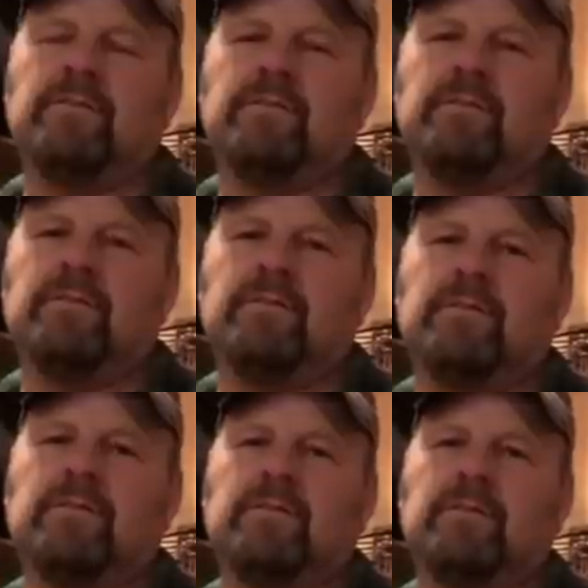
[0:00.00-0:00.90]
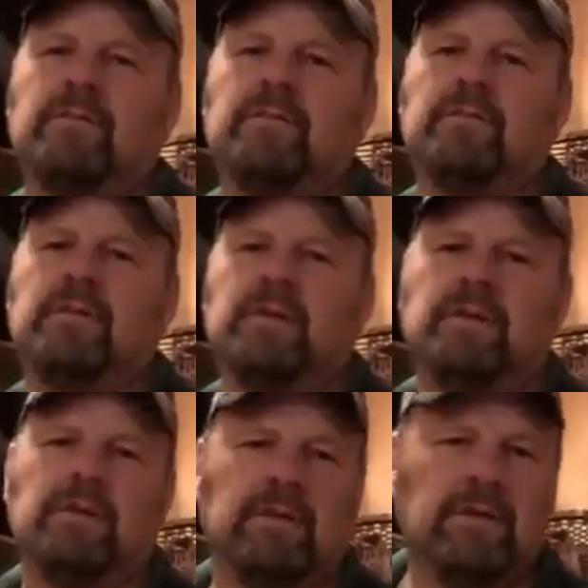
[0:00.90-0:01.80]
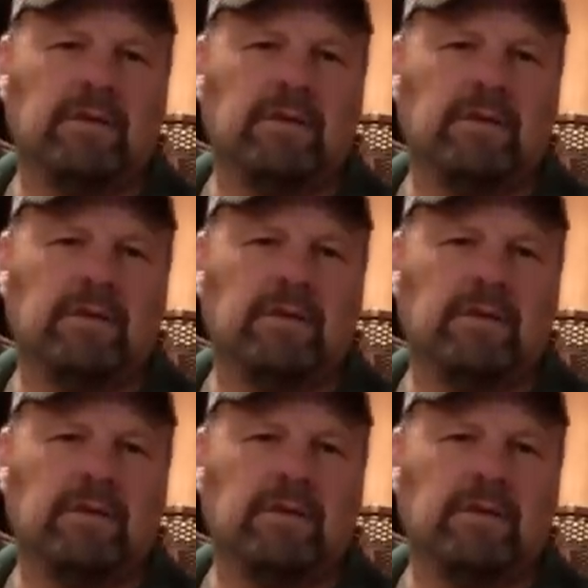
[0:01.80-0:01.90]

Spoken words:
No one is speaking in this clip.